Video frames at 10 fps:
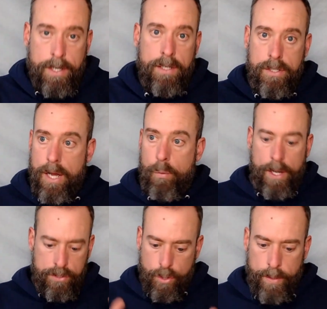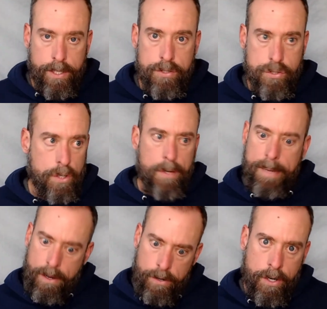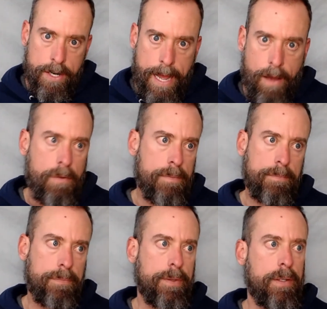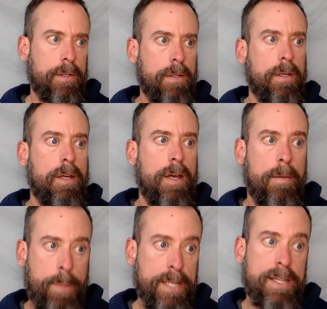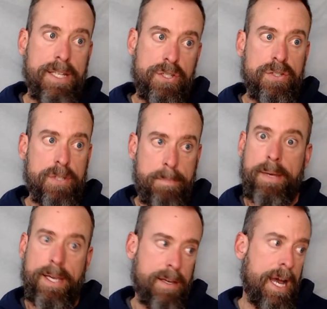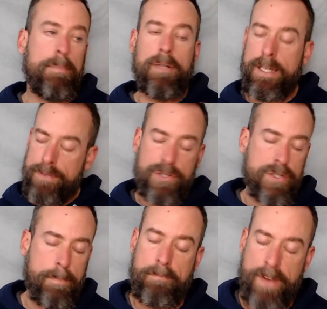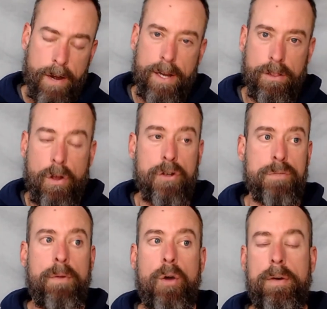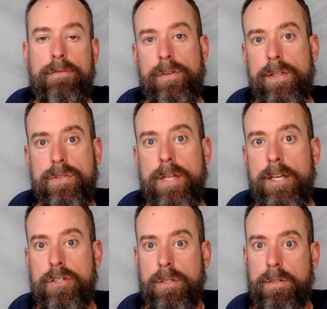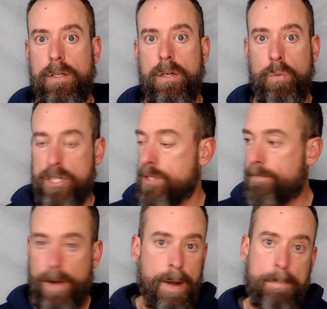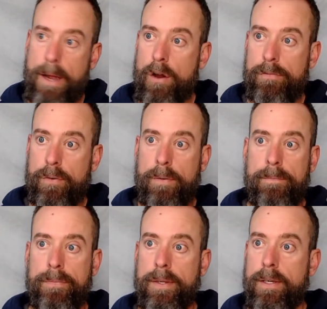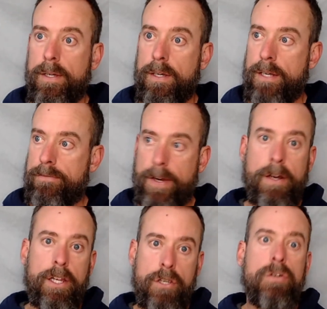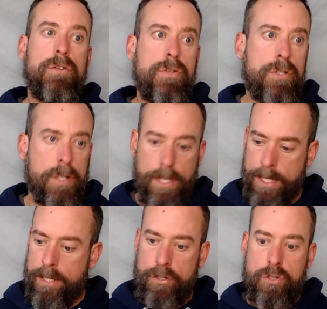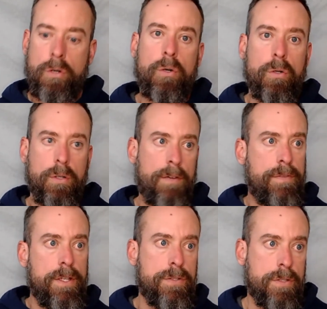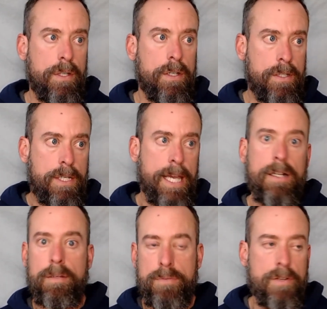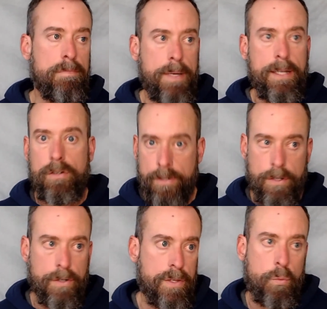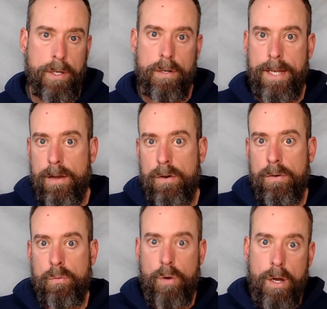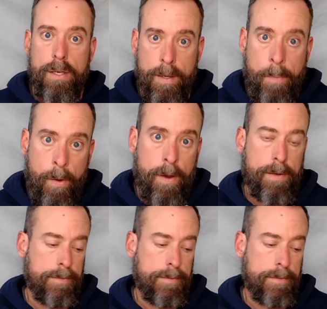and Yahweh is only concerned about her now. But this is a big, I believe this is a very large moment for this nation, which is very powerful and very huge in control of this kingdoms of men earth that we are now walking upon.